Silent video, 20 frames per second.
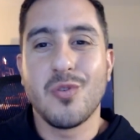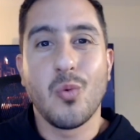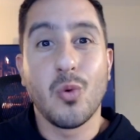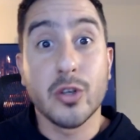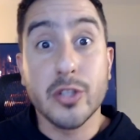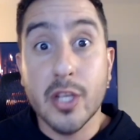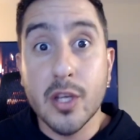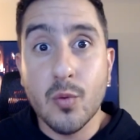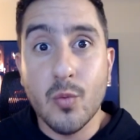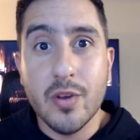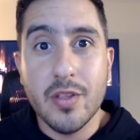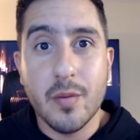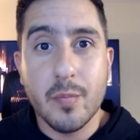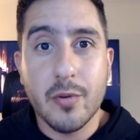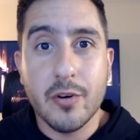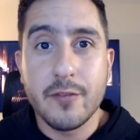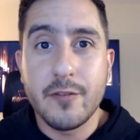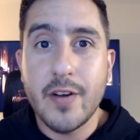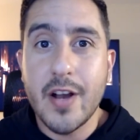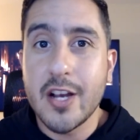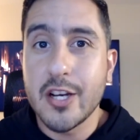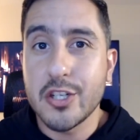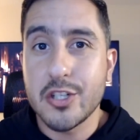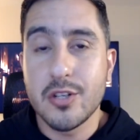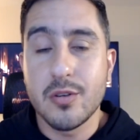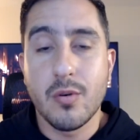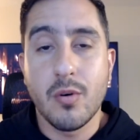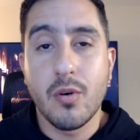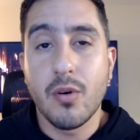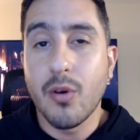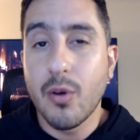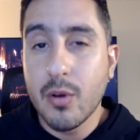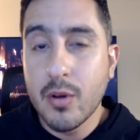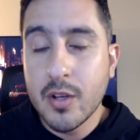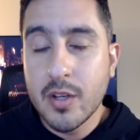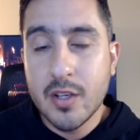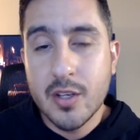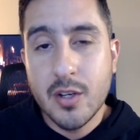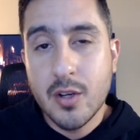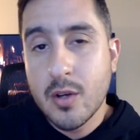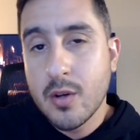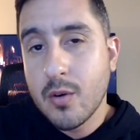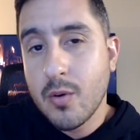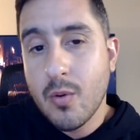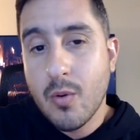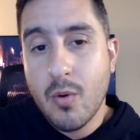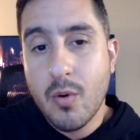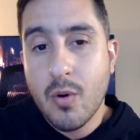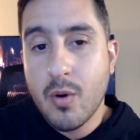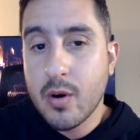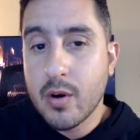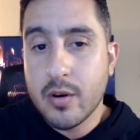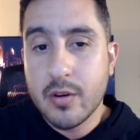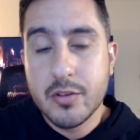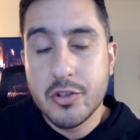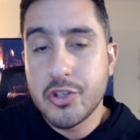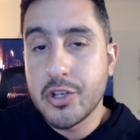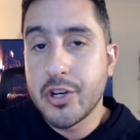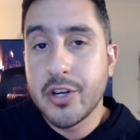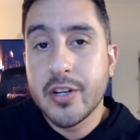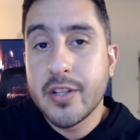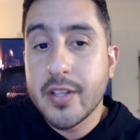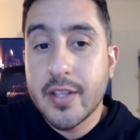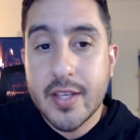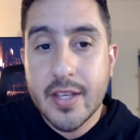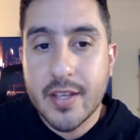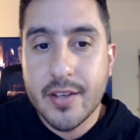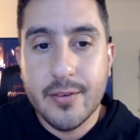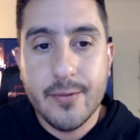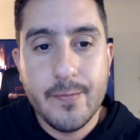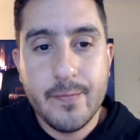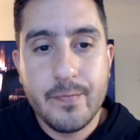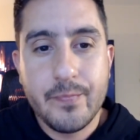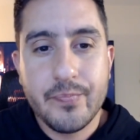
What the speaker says: working with a professional, or journaling,